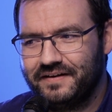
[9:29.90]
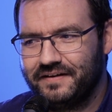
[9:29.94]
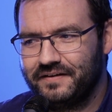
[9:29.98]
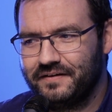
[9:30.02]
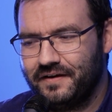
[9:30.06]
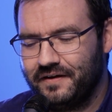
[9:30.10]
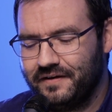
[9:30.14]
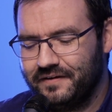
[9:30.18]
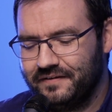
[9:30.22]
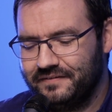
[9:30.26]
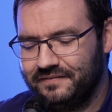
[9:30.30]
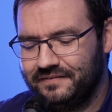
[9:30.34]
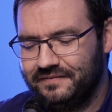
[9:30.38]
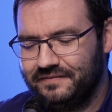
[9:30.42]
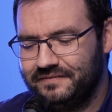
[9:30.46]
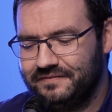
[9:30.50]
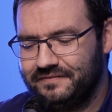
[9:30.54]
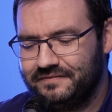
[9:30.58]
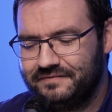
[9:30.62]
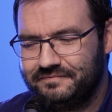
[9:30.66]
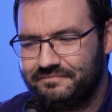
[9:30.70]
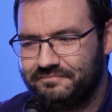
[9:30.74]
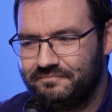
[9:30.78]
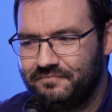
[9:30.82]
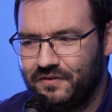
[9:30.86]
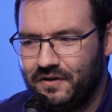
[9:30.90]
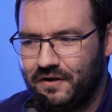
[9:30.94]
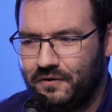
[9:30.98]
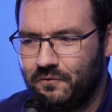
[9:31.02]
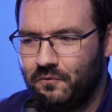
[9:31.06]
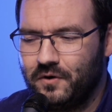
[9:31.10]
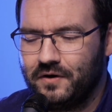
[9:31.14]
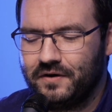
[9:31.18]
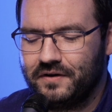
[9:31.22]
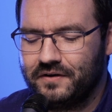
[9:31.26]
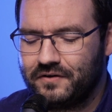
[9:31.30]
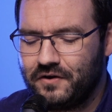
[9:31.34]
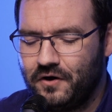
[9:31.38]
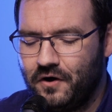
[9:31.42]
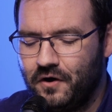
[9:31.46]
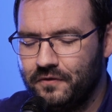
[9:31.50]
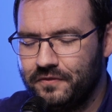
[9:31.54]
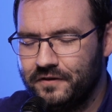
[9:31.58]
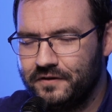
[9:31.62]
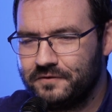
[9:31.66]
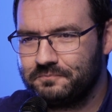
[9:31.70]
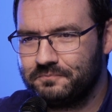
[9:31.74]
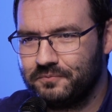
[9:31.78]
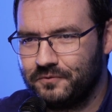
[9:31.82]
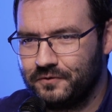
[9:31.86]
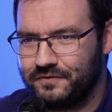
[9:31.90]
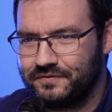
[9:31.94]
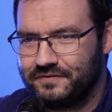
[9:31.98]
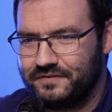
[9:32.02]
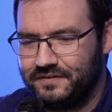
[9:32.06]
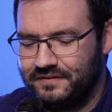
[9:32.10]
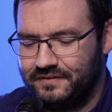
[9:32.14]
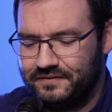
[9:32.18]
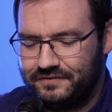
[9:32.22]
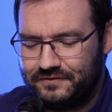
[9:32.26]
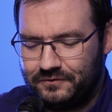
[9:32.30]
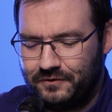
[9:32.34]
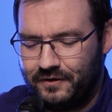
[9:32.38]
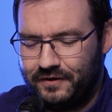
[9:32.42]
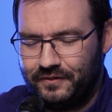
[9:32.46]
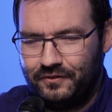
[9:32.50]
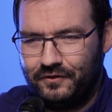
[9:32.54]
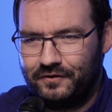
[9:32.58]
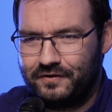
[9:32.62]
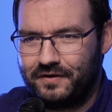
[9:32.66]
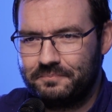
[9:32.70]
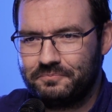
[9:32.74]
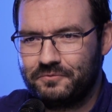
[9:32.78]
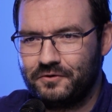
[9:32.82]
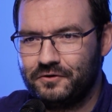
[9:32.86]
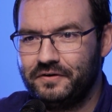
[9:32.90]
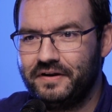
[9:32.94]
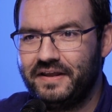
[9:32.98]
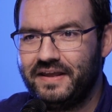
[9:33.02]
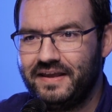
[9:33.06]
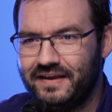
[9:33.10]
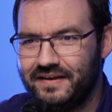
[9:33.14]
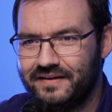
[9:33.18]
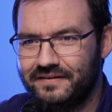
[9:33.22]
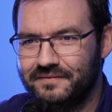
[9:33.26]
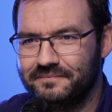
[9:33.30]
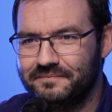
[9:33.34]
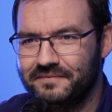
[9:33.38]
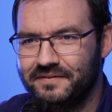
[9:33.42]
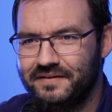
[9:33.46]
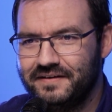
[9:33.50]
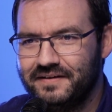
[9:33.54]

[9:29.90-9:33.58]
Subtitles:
I want to call this person, so I look up their name.